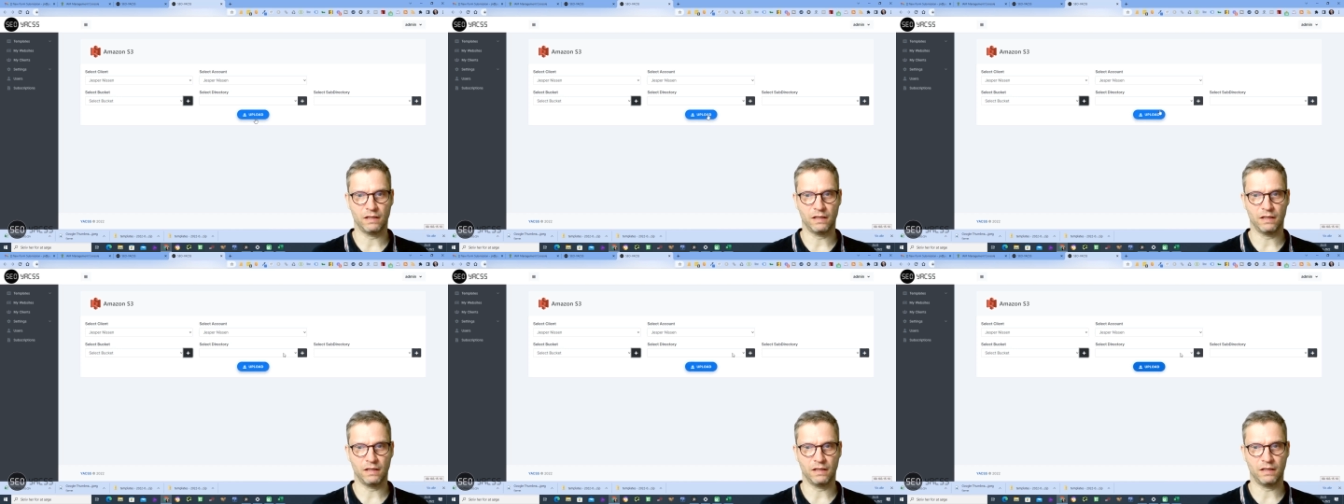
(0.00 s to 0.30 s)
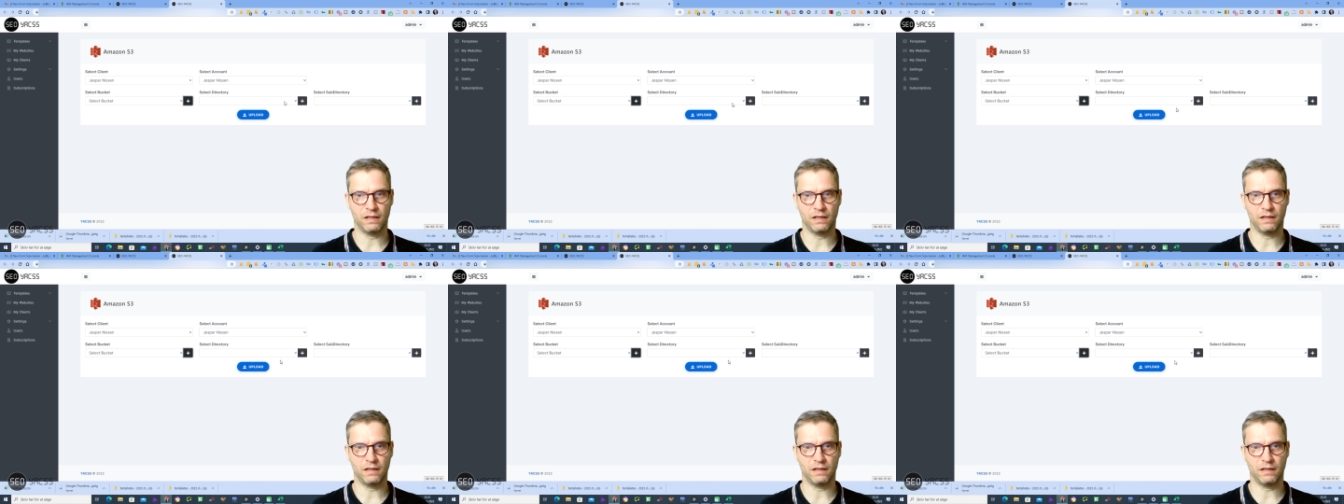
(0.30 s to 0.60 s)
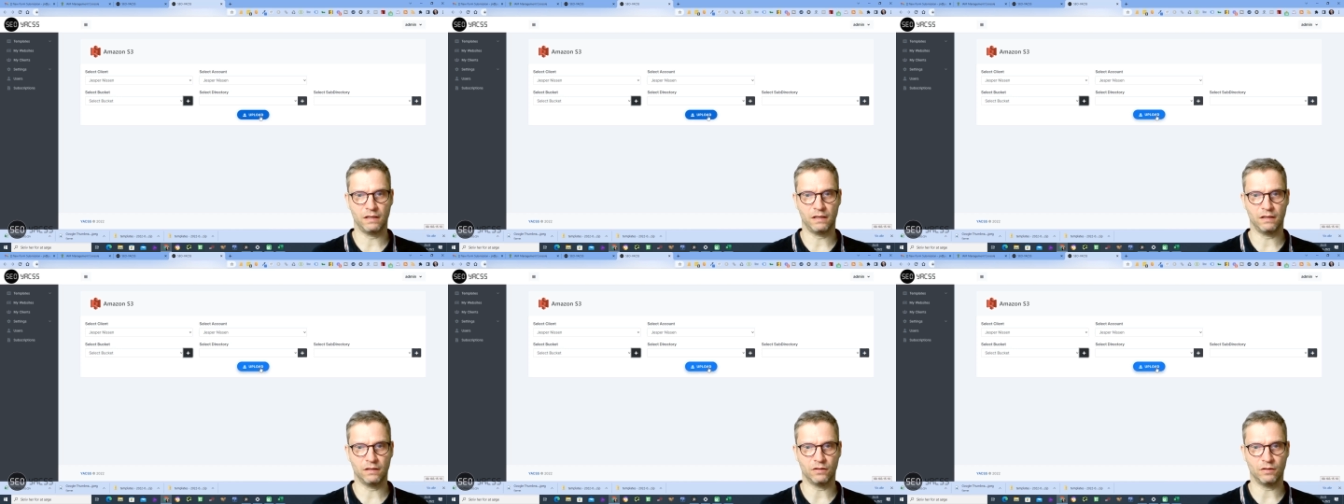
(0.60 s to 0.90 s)

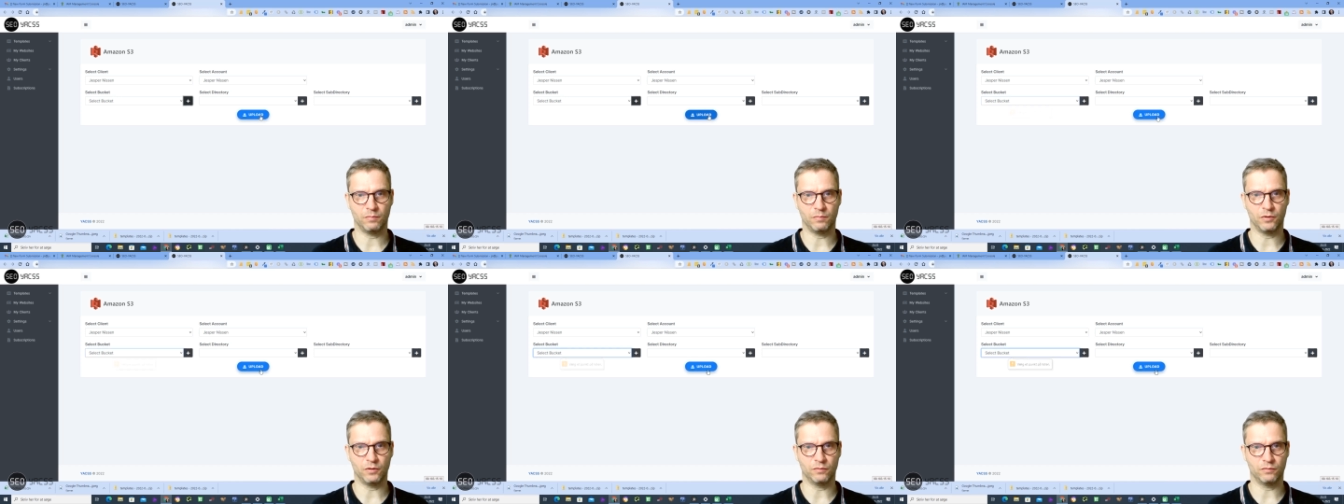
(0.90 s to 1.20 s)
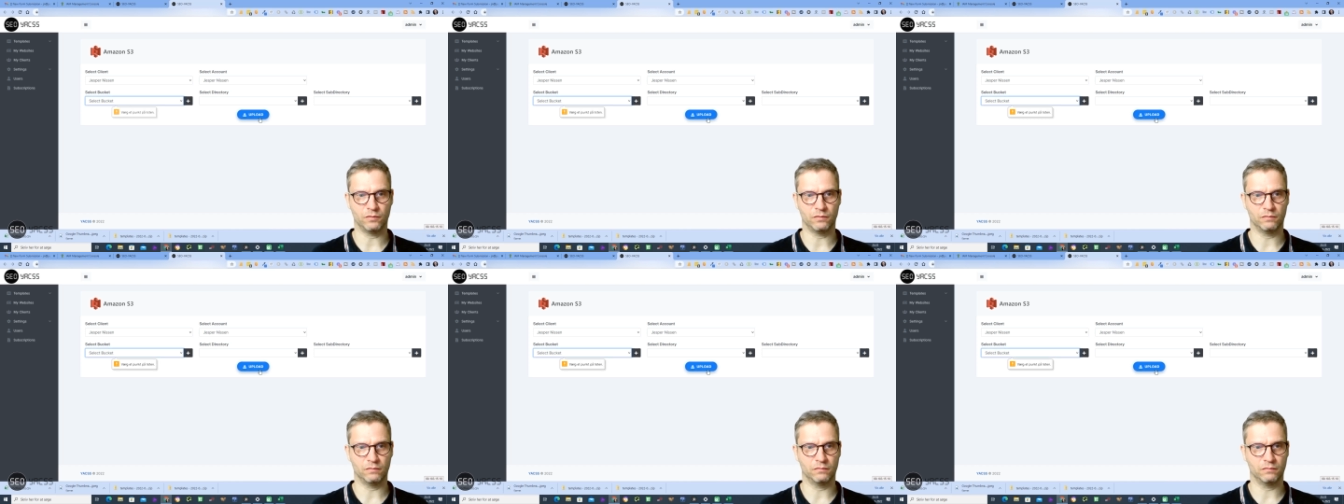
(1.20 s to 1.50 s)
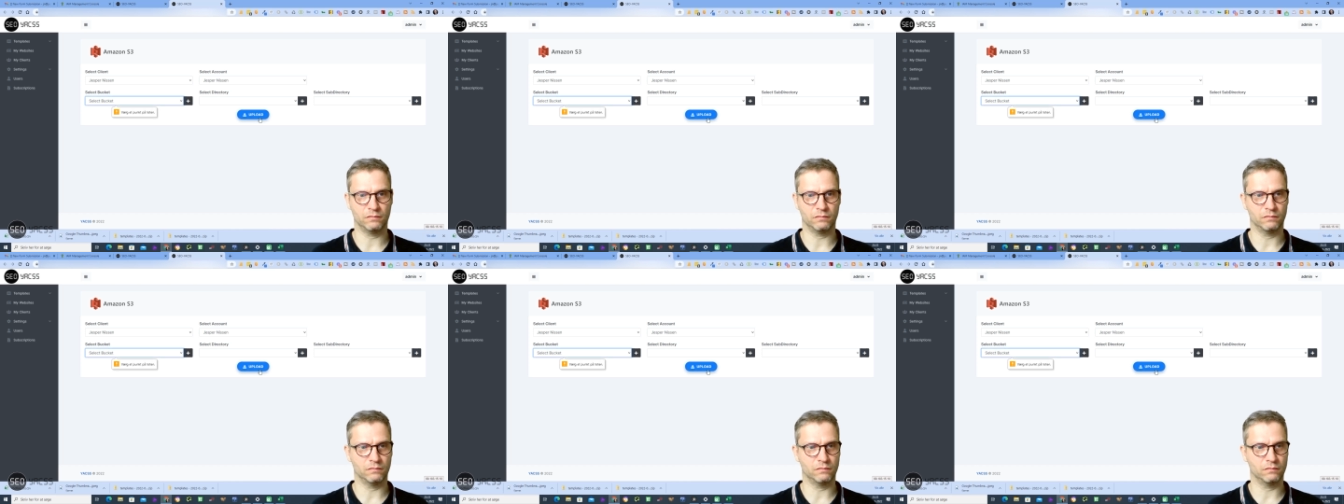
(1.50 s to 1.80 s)
And upload.
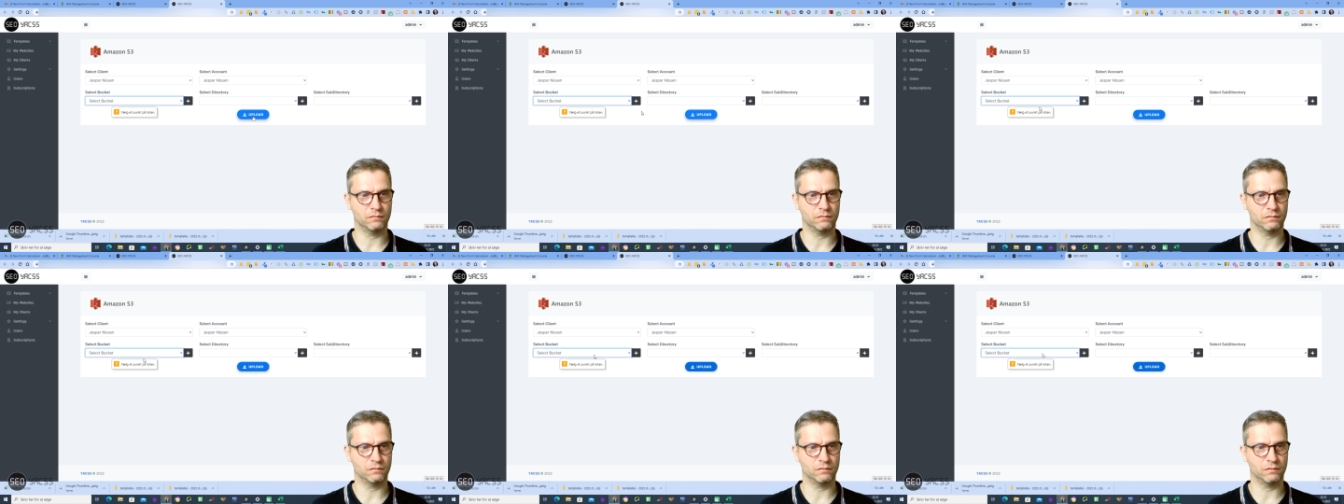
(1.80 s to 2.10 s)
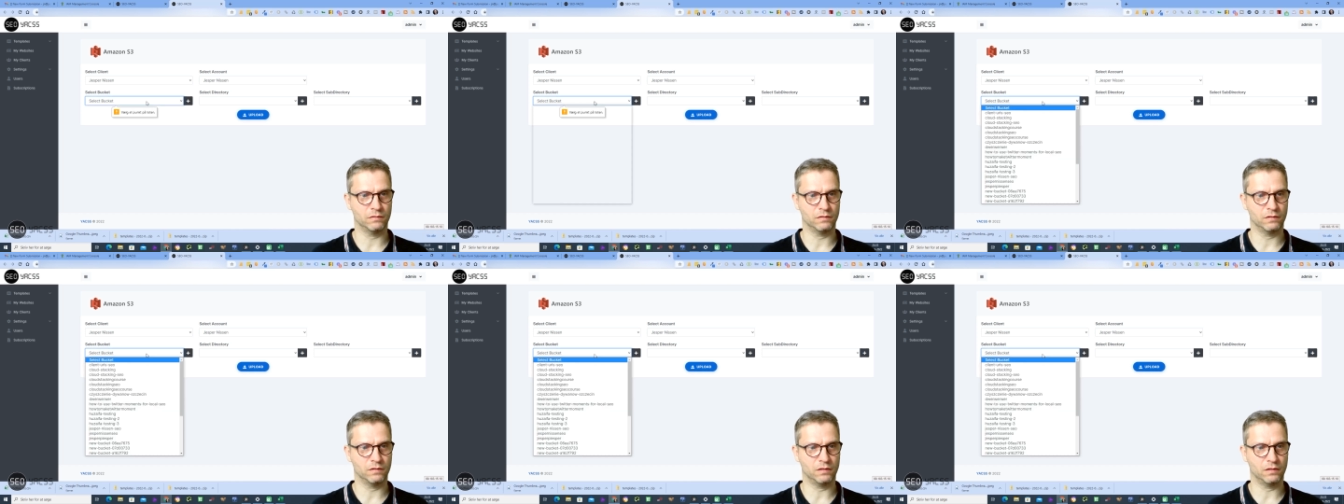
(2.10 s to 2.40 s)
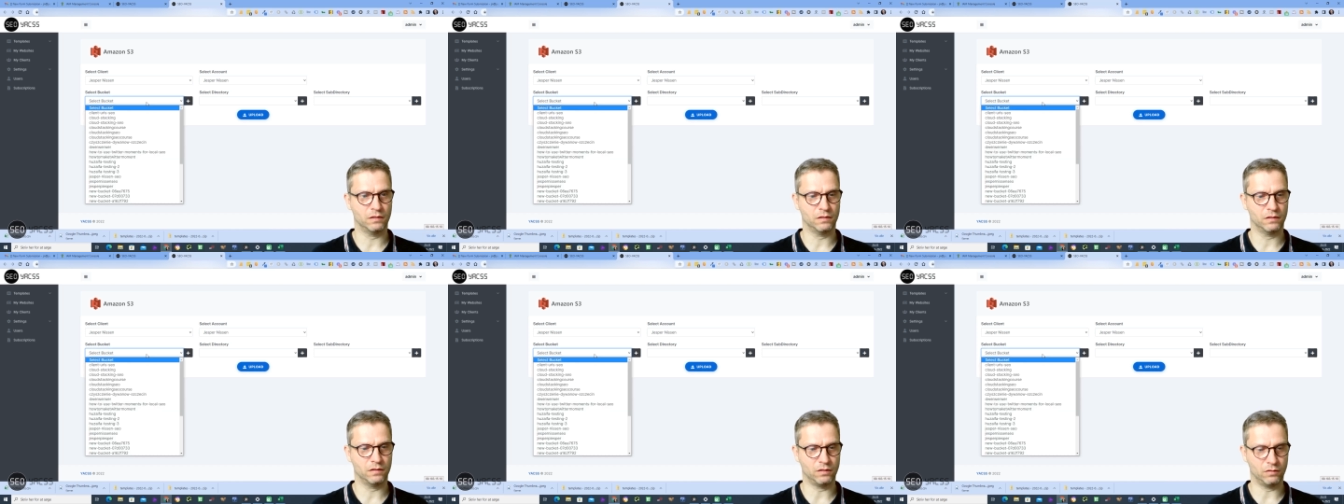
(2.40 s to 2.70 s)

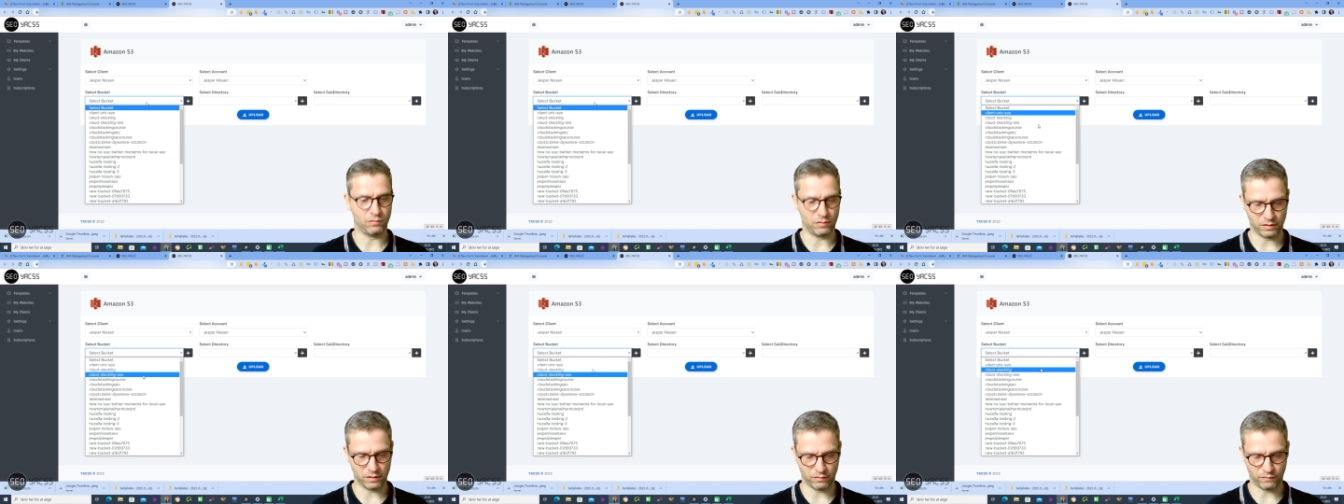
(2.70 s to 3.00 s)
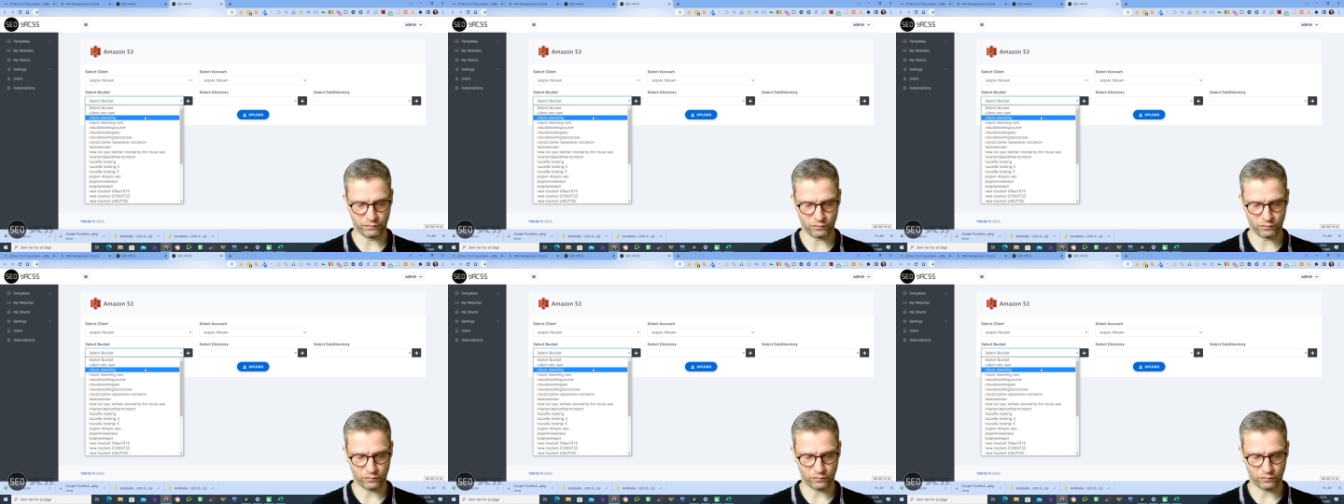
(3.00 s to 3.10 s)
Oh,